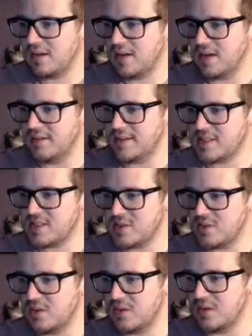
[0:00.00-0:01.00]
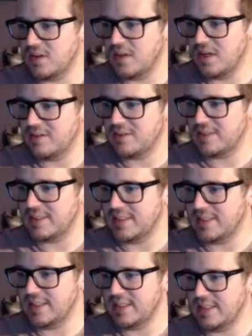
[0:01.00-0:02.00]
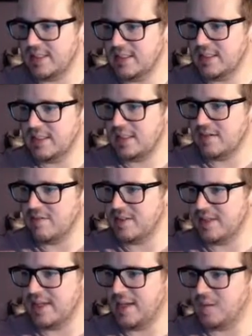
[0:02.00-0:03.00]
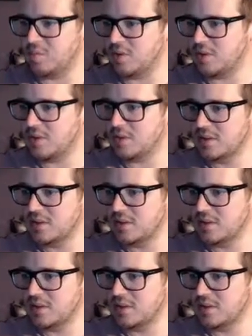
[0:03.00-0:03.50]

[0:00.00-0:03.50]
Here, let's store everything in here. Everything edible.